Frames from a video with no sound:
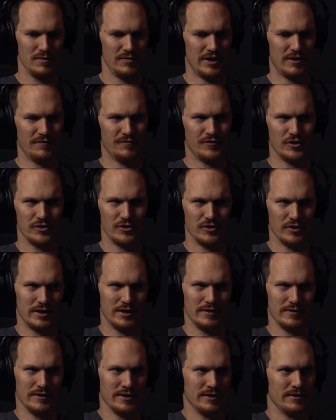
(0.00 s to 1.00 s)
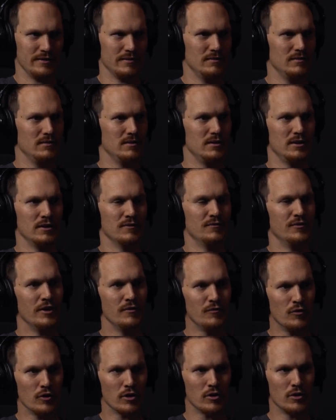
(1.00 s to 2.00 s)
that first lien, like if they
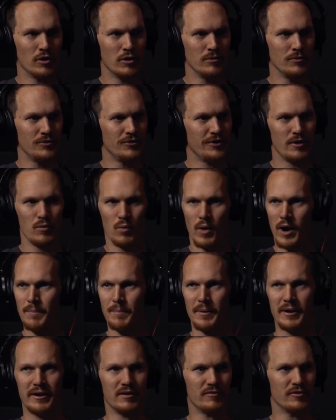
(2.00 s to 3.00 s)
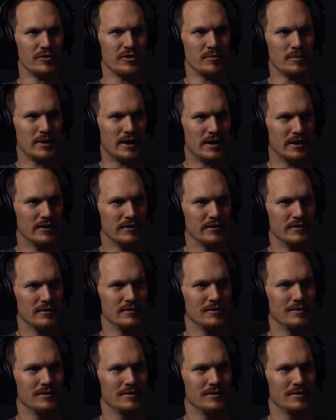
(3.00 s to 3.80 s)
foreclose, they wipe out everything behind it.